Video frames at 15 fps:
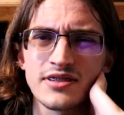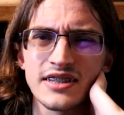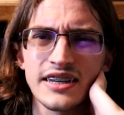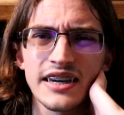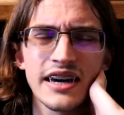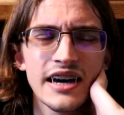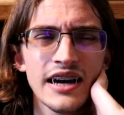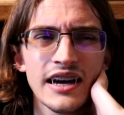
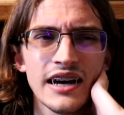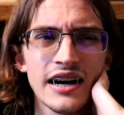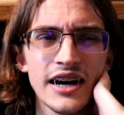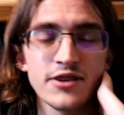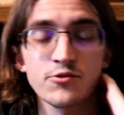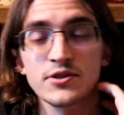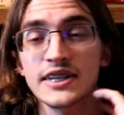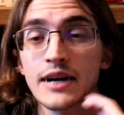Like, I
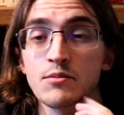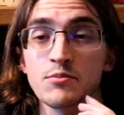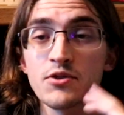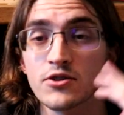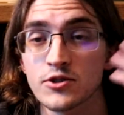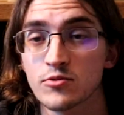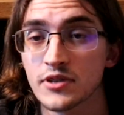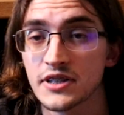know
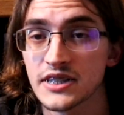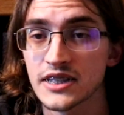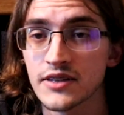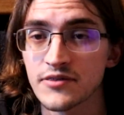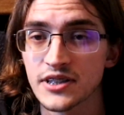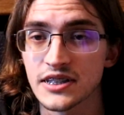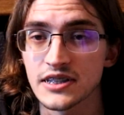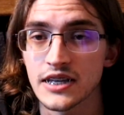Cyberpunk
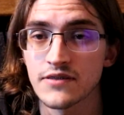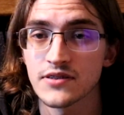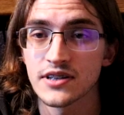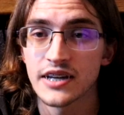2077